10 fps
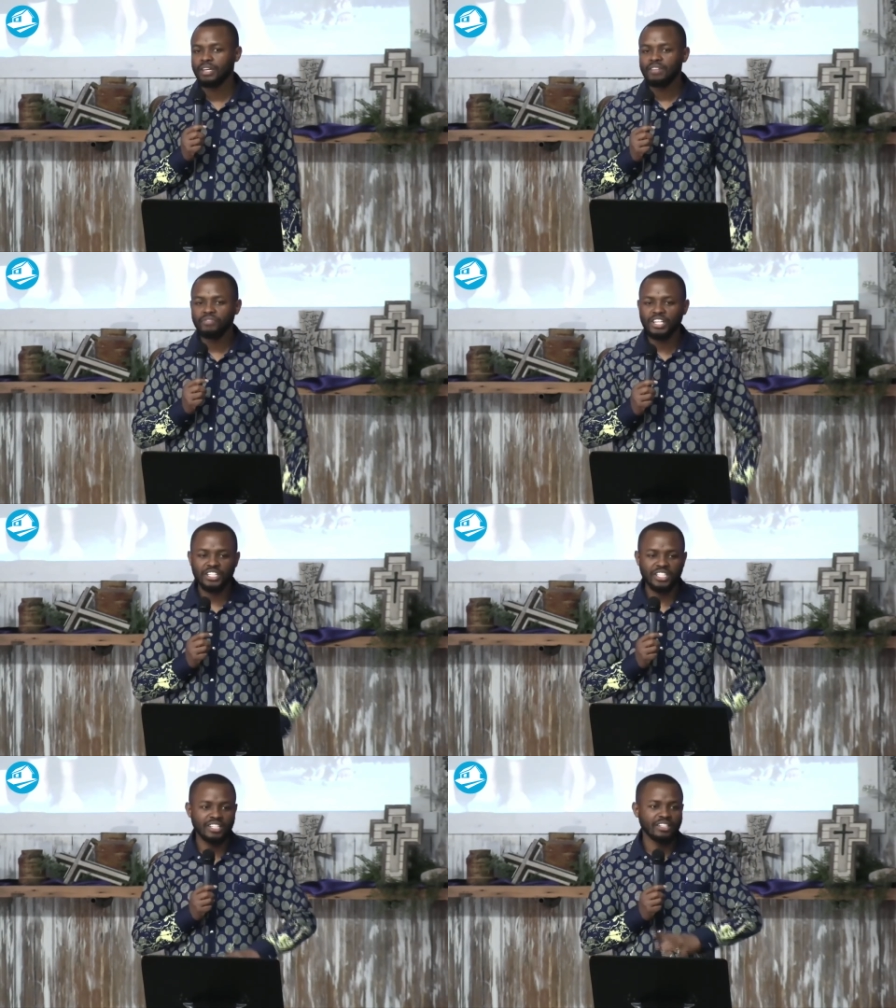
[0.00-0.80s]
And then
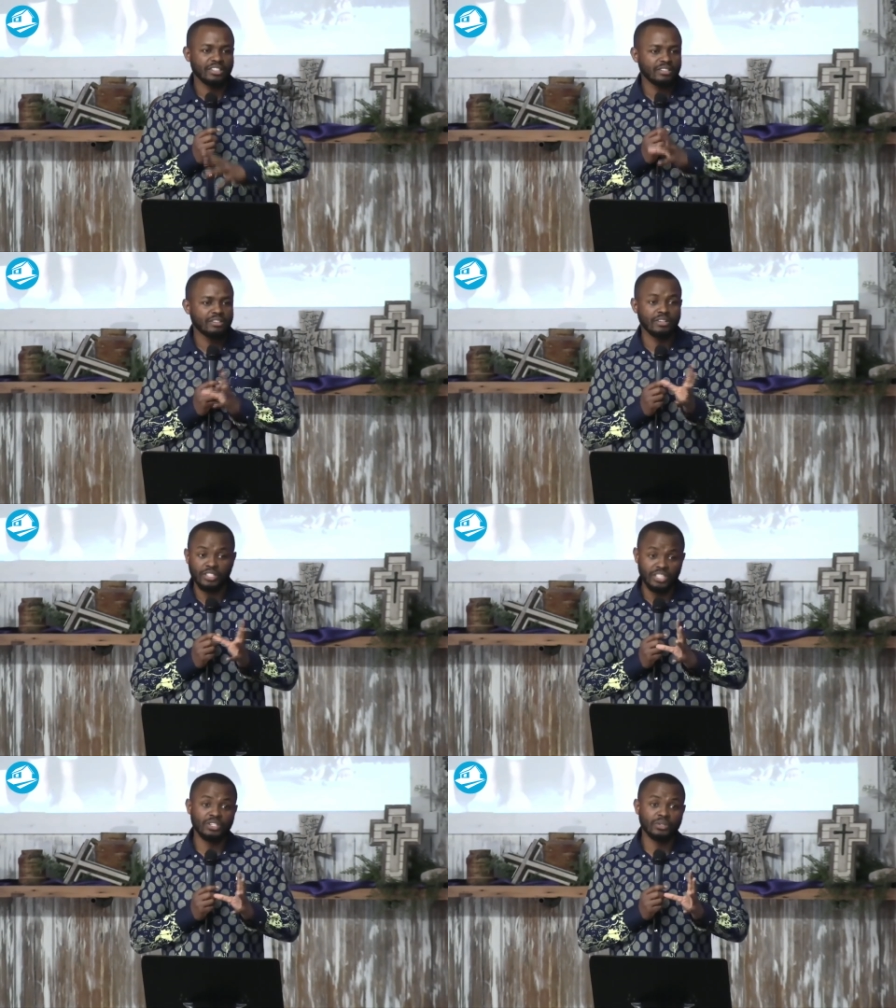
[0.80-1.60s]
she turned.
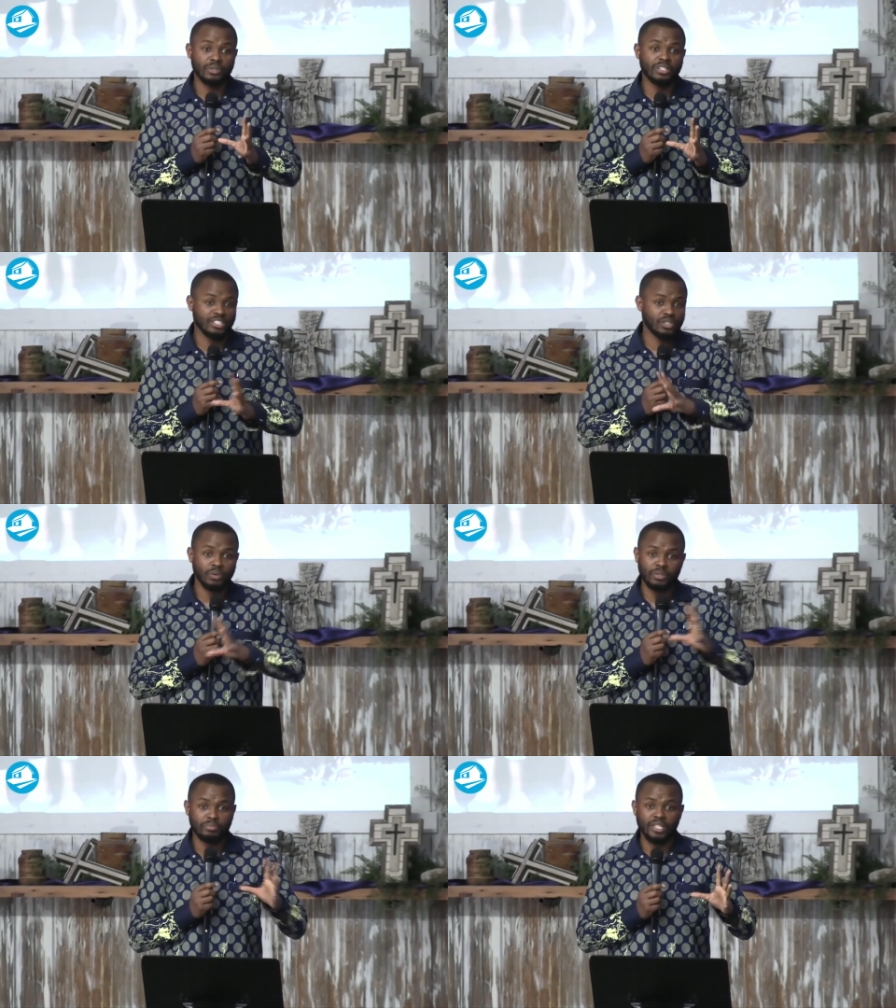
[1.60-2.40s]
She's a Christian. She's
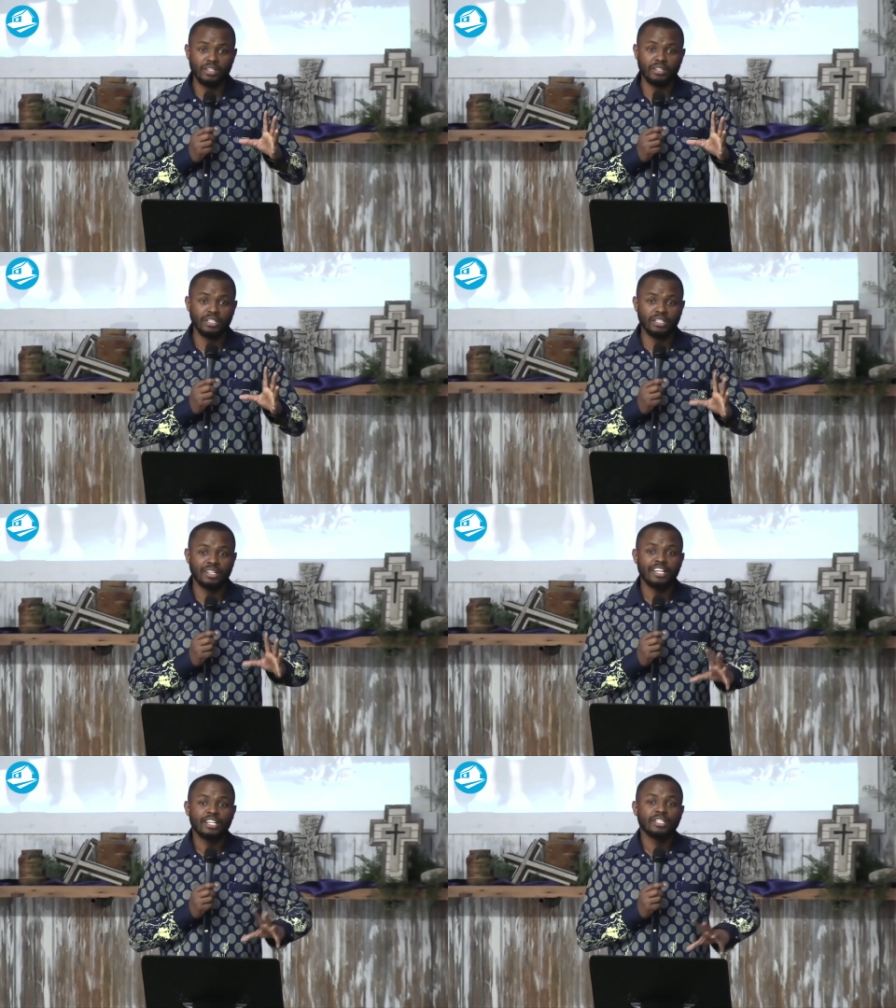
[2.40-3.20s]
always been a
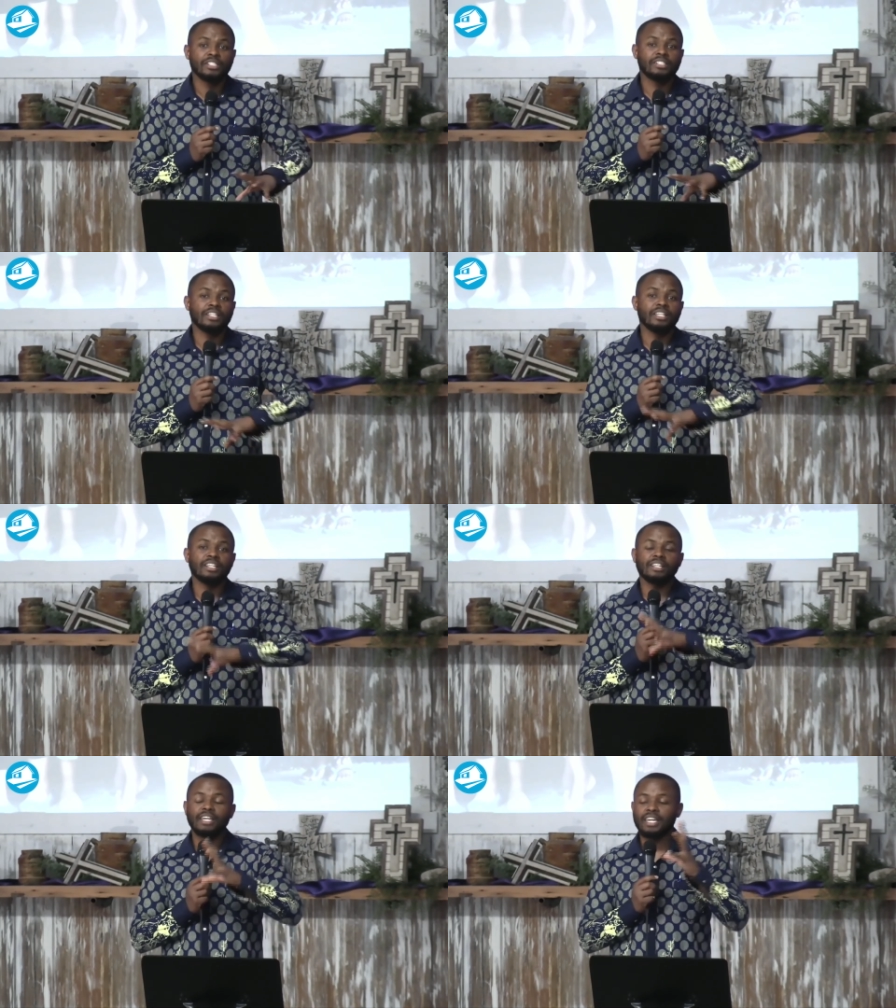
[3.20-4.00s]
Christian.
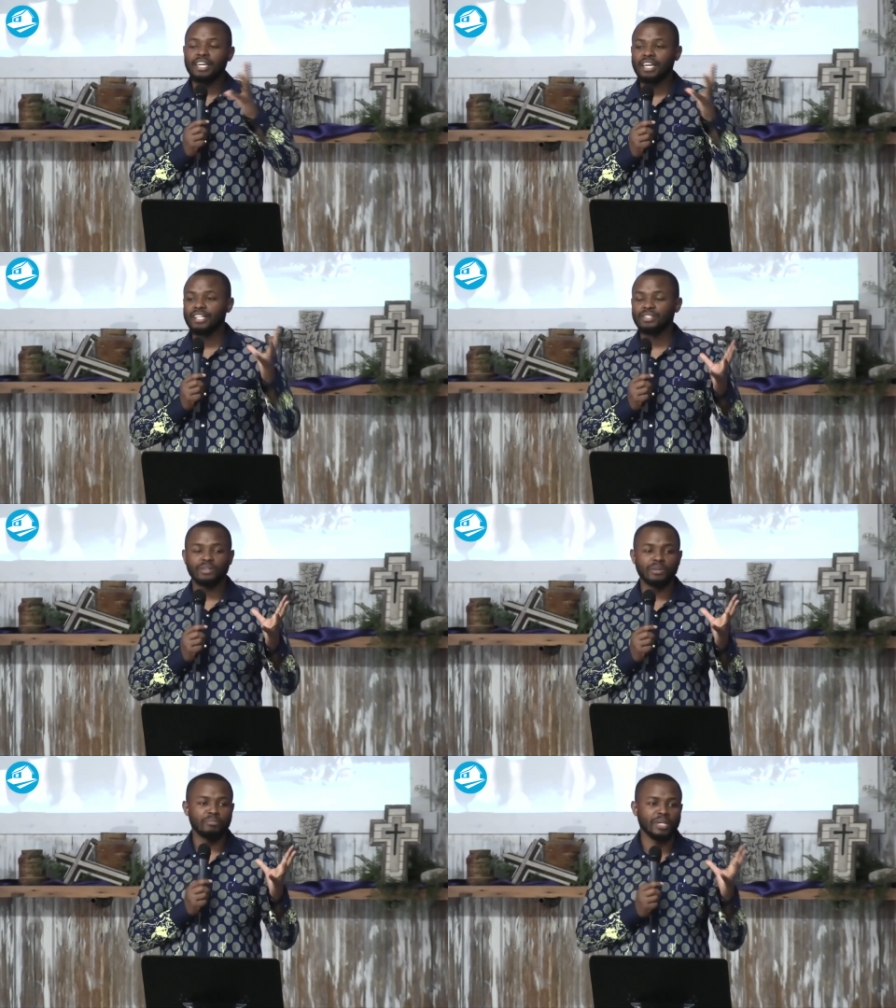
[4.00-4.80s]
She lay hands
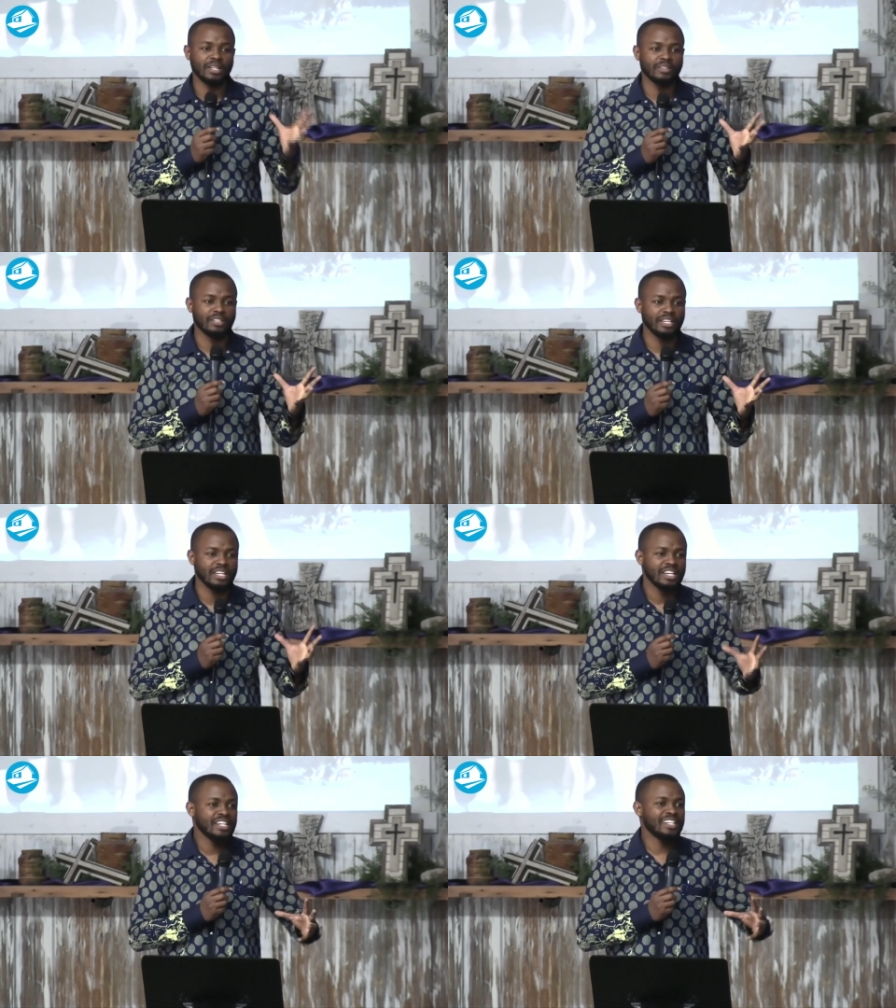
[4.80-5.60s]
on
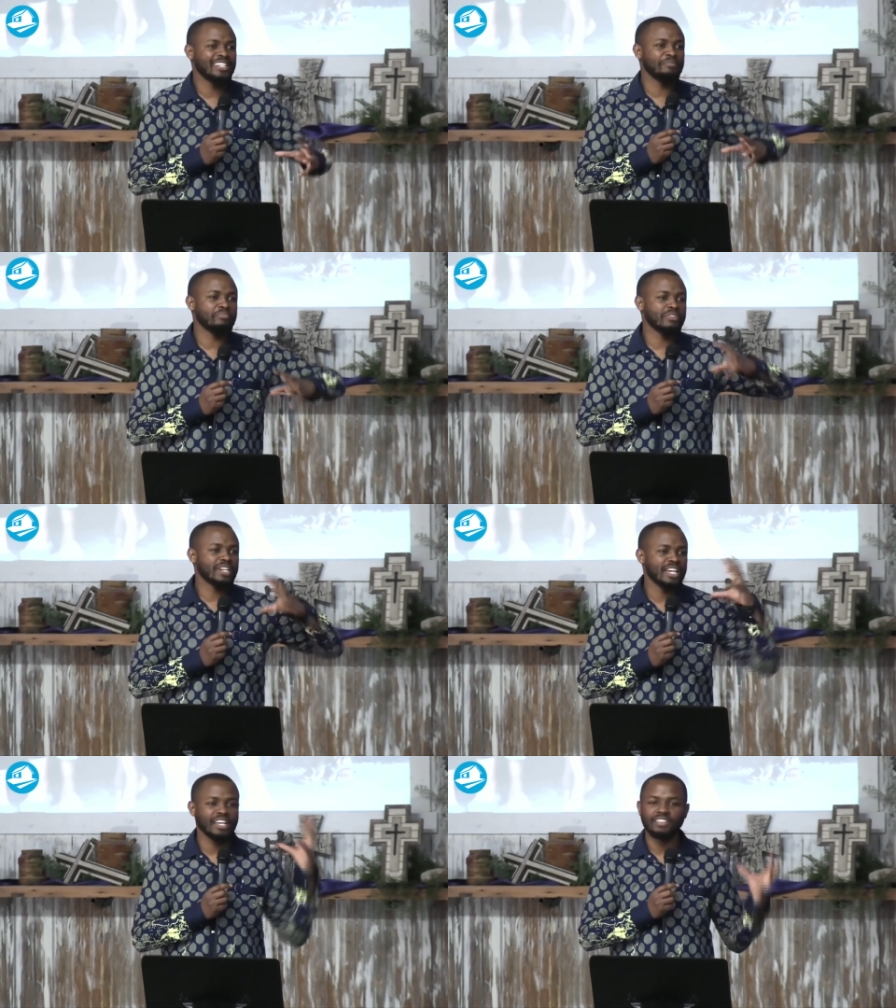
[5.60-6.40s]
Melody. She
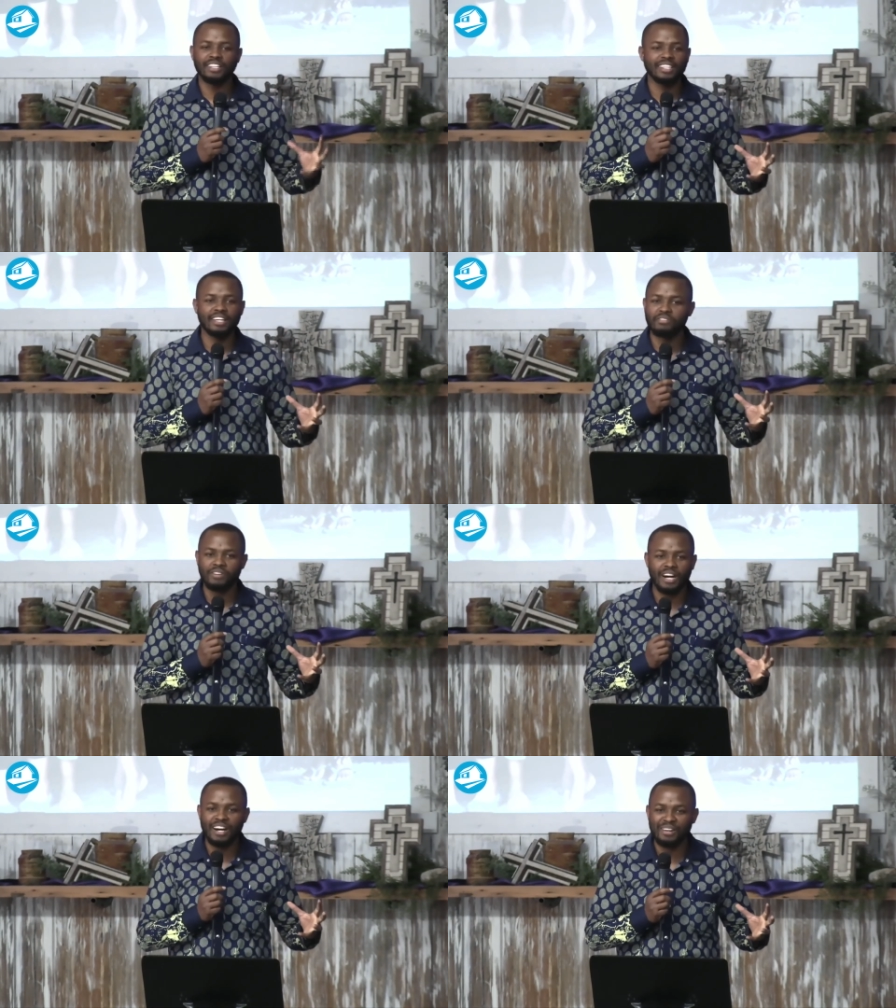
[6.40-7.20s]
prayed the devil
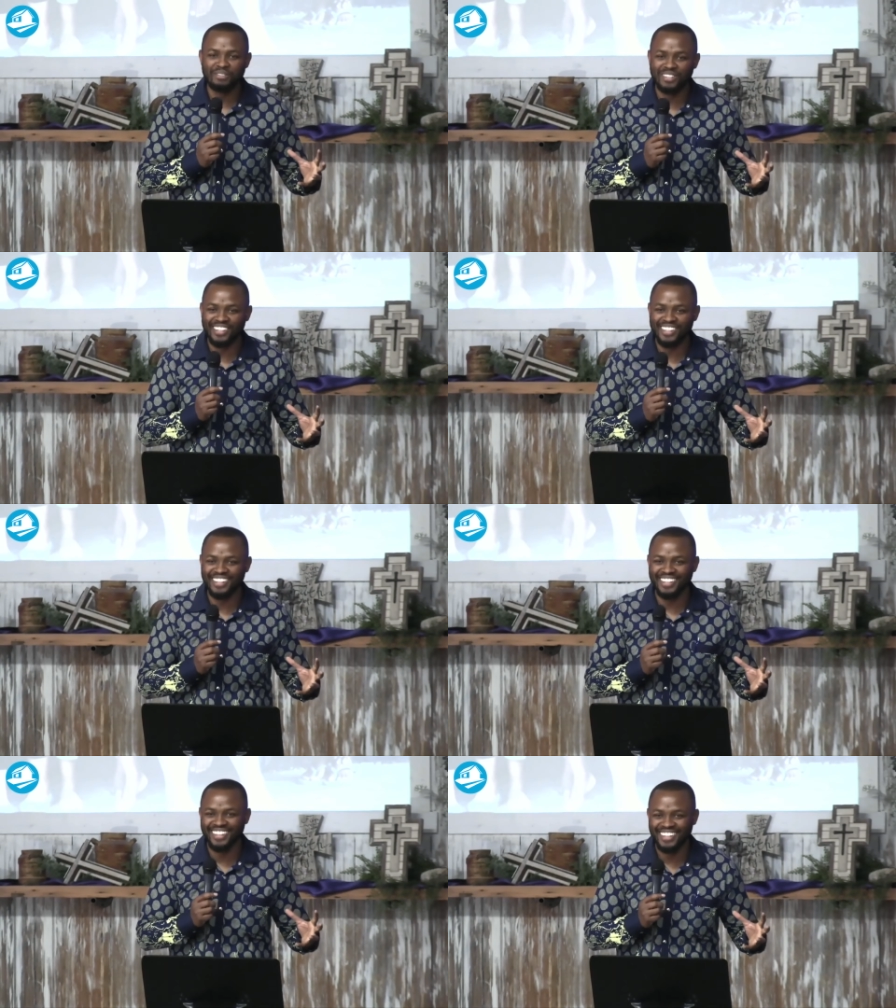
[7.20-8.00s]
out of her.